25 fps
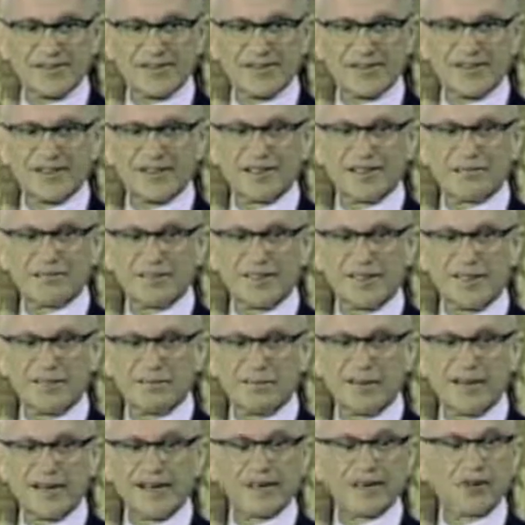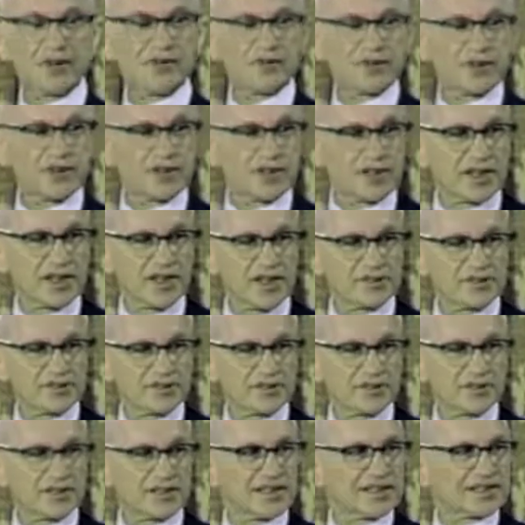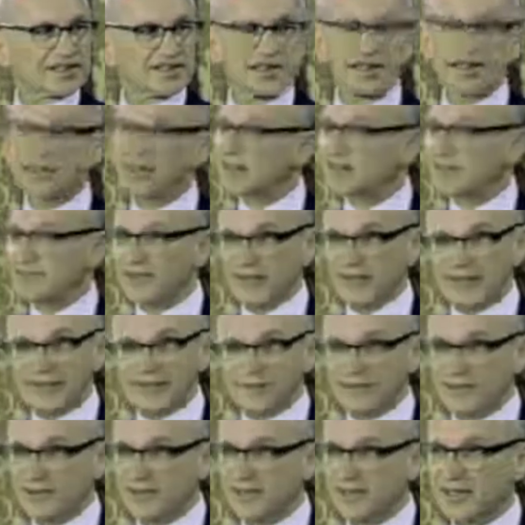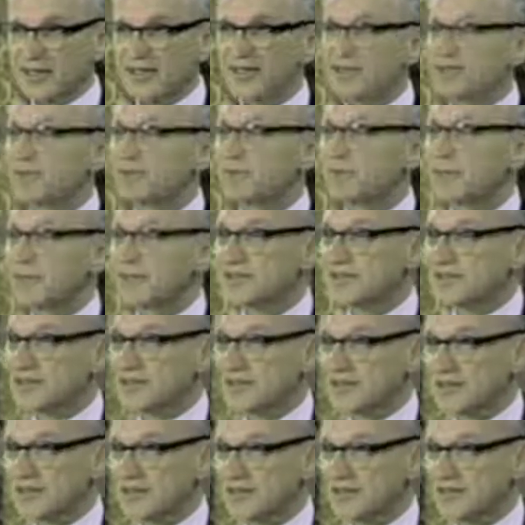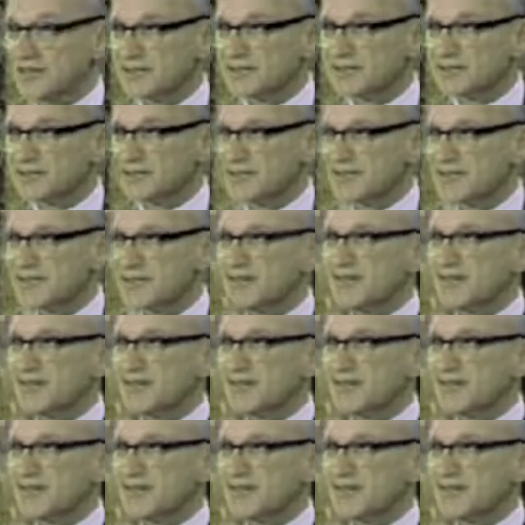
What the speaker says: And if they pay it over to the government, that's not available to cut the price to their customers.